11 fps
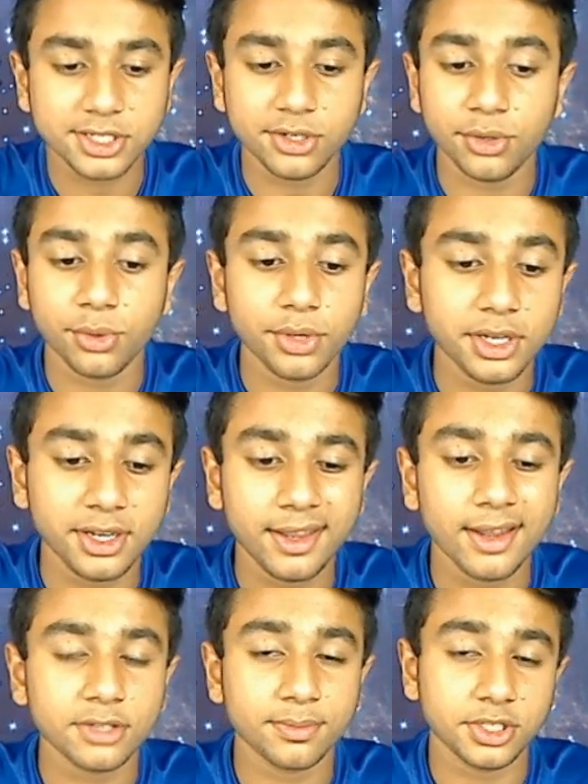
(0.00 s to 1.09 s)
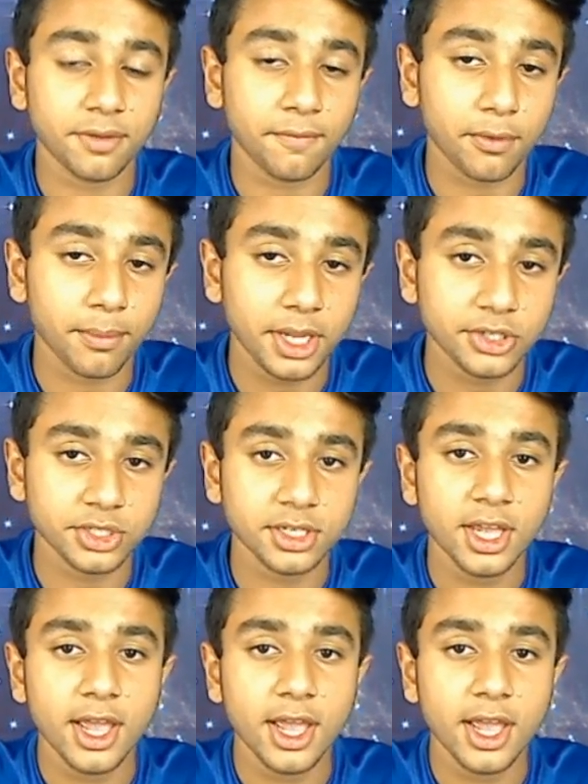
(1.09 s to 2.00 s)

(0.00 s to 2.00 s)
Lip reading: You don't need as much information,